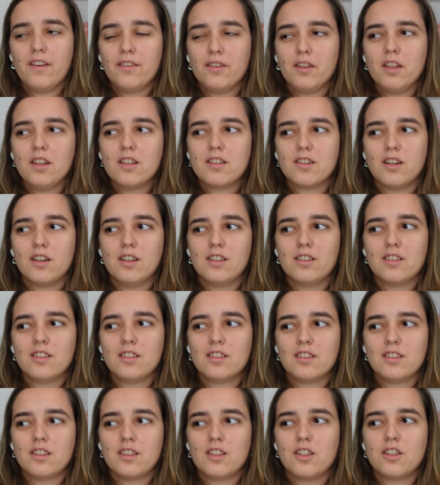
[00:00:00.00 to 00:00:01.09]
I feel like Dawn
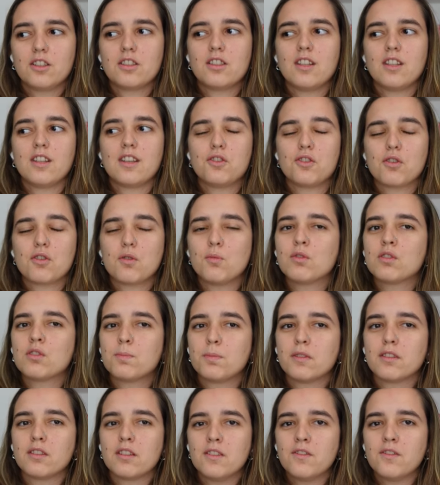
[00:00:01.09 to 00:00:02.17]
looked like she almost
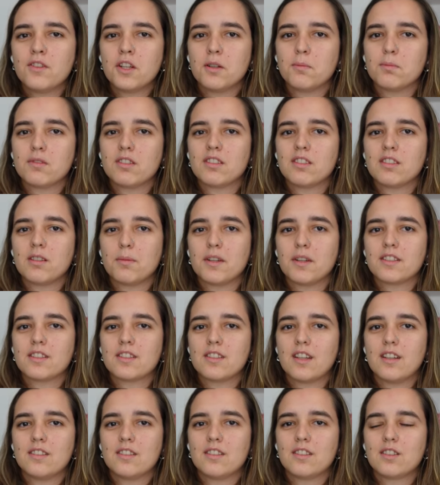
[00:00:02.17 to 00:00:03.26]
believed him to some
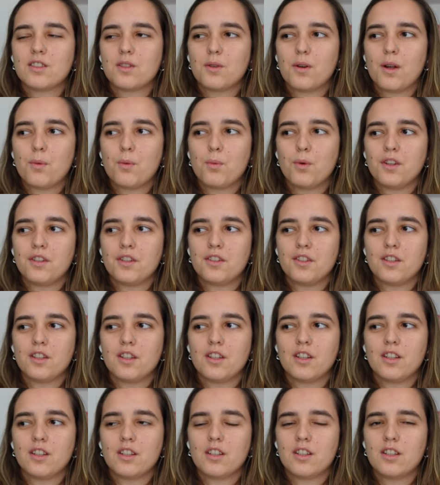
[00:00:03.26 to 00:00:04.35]
extent. So I
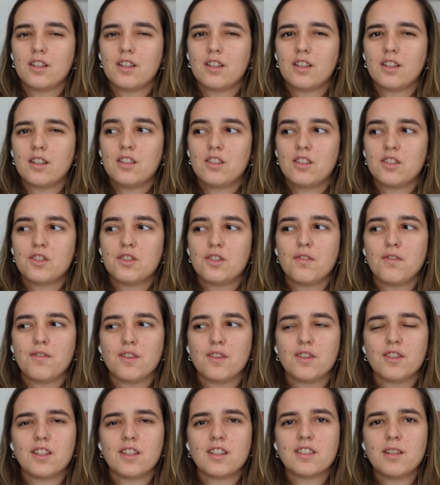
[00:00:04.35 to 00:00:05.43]
wonder, does she
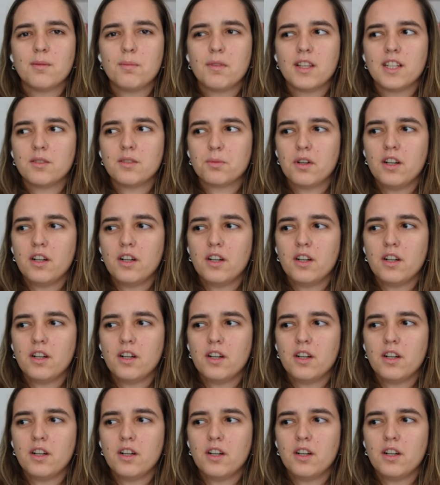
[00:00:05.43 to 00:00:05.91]
feel like something's